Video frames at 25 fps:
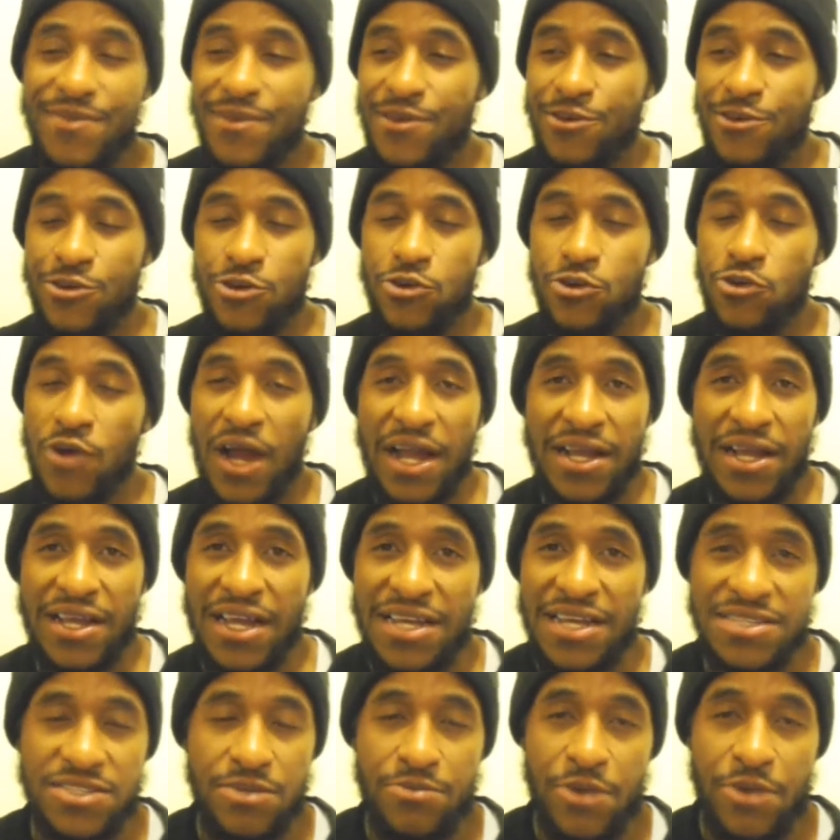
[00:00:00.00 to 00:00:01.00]
who I
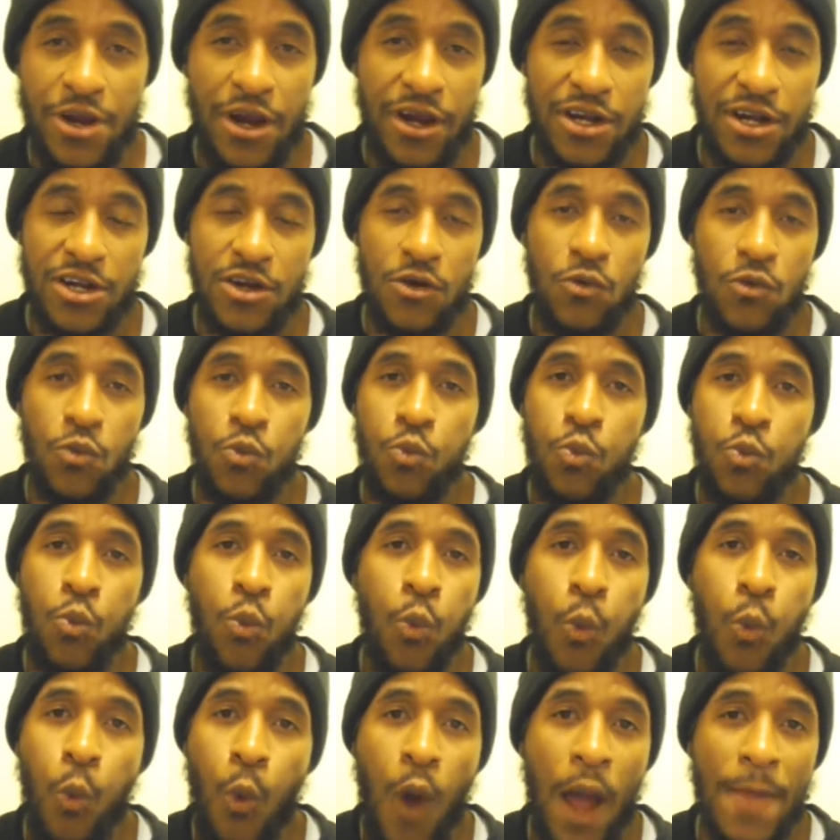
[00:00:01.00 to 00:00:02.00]
guess America
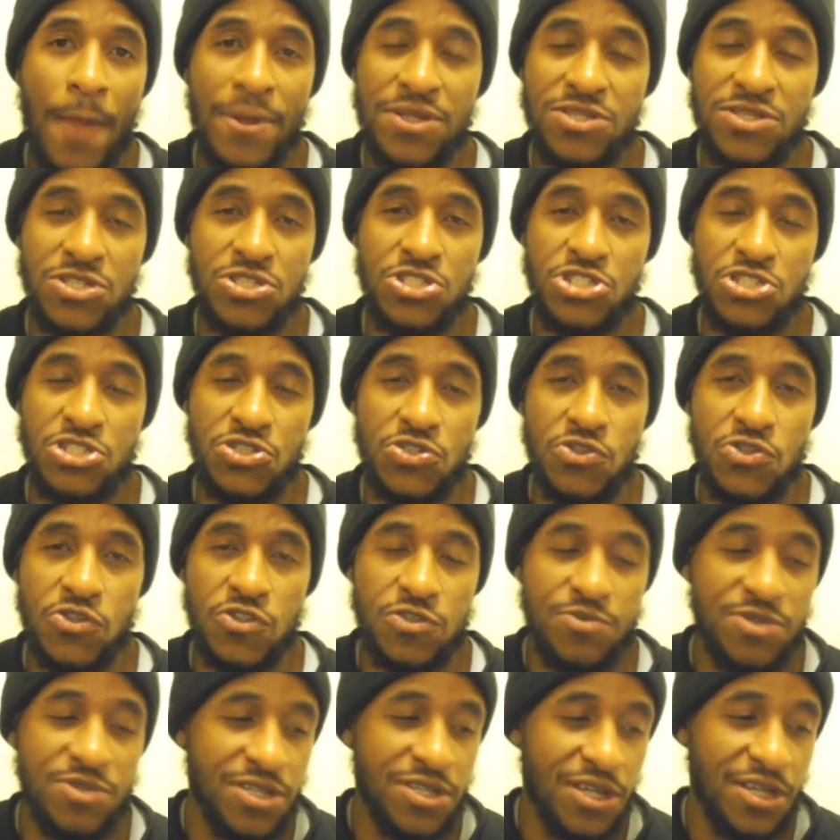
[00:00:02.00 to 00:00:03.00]
wanted to
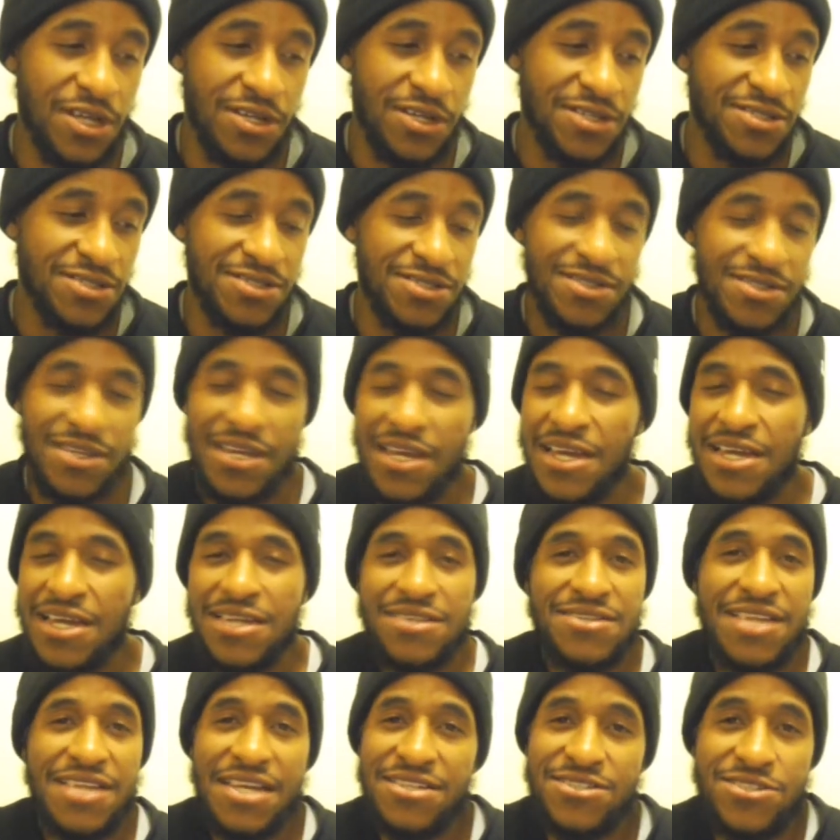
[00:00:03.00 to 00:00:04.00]
choose because
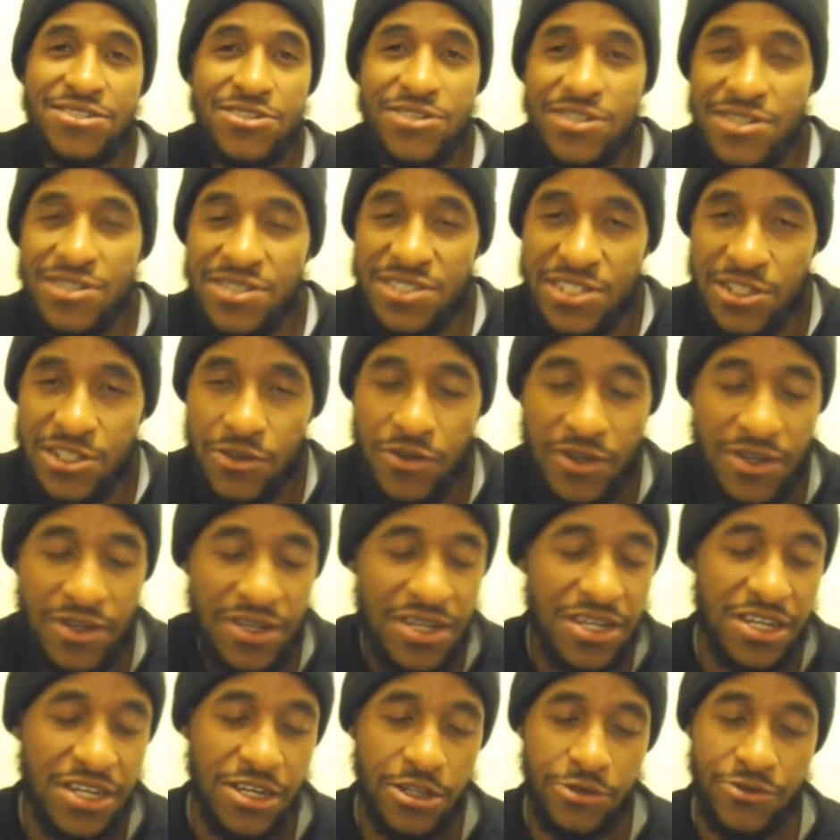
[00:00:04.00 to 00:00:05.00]
they just couldn't deal with
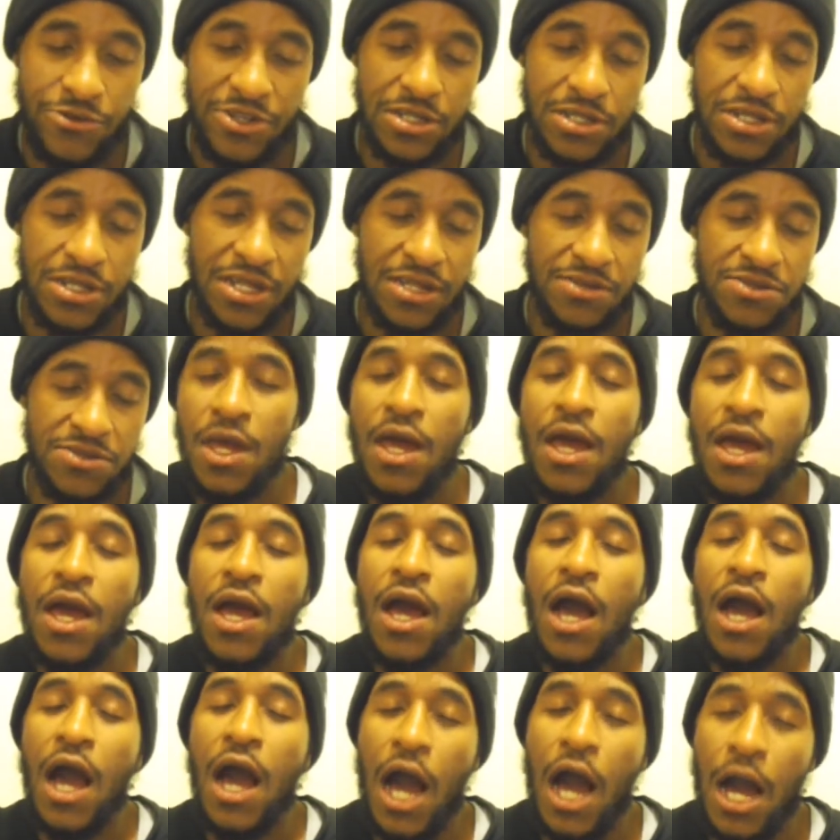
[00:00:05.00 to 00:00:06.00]
Hillary Clinton.
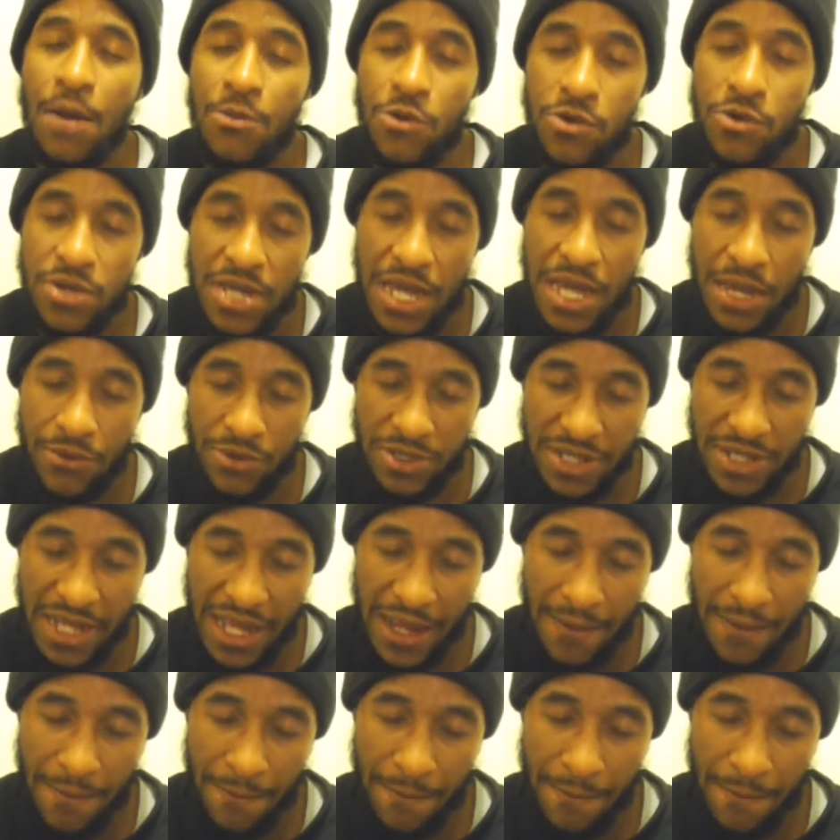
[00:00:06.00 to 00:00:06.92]
I'm okay with that.